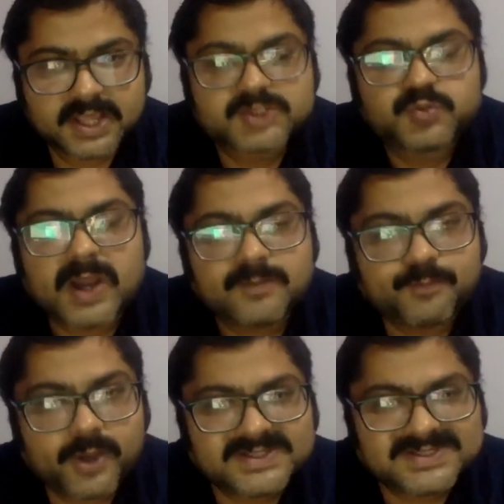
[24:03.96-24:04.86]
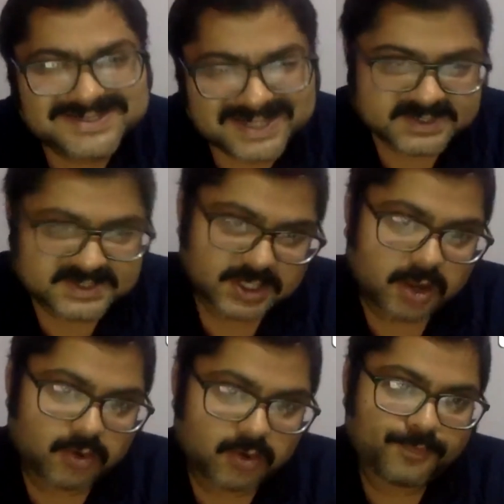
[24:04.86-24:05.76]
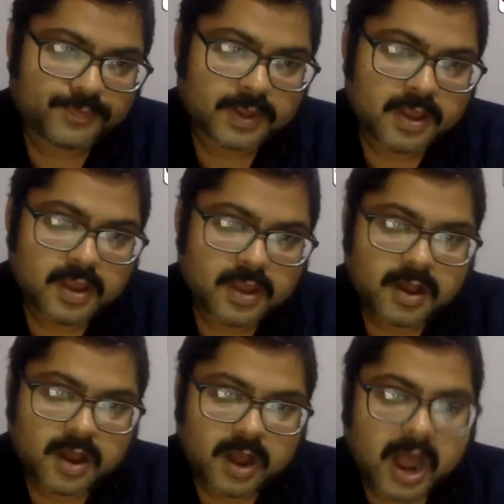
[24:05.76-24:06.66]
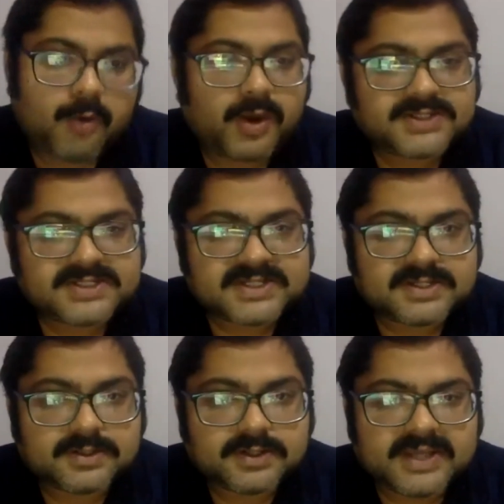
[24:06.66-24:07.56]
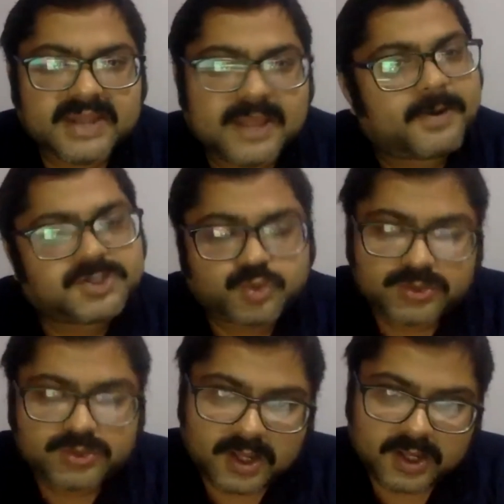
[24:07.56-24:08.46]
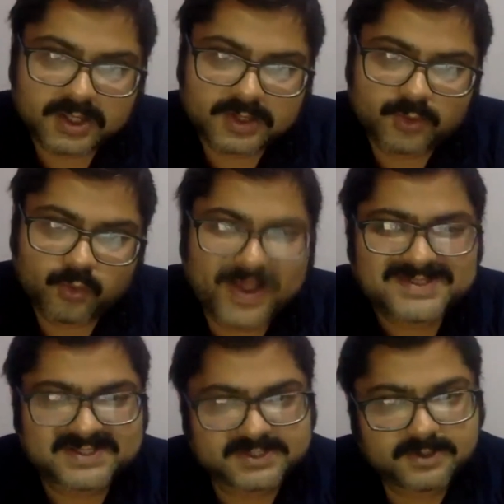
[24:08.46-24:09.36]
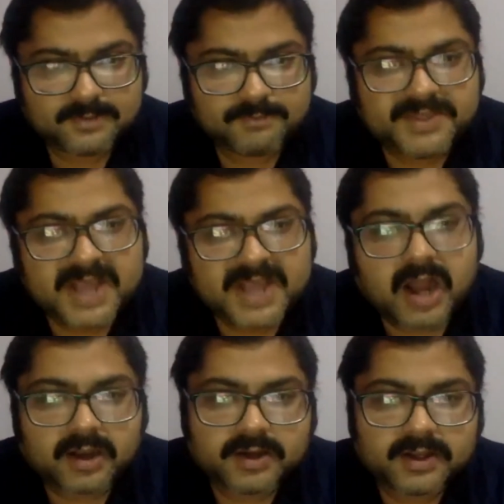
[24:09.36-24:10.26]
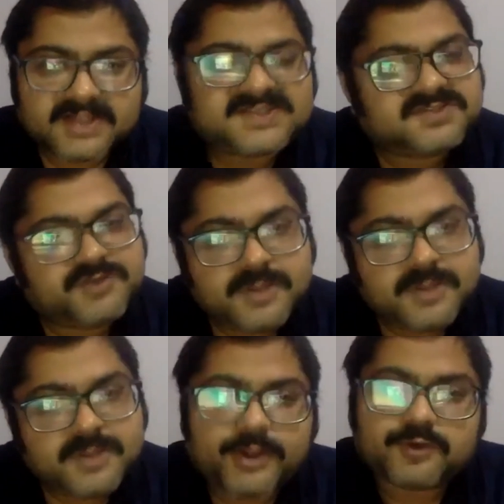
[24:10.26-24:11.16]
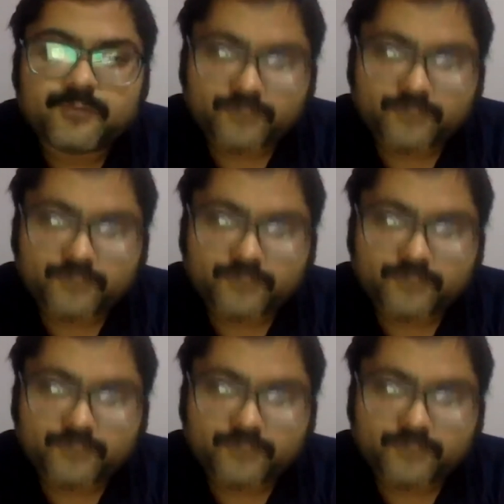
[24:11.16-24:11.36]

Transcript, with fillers: It's 1.6 now. Our neighbors to the west, Bihar, is 3.4.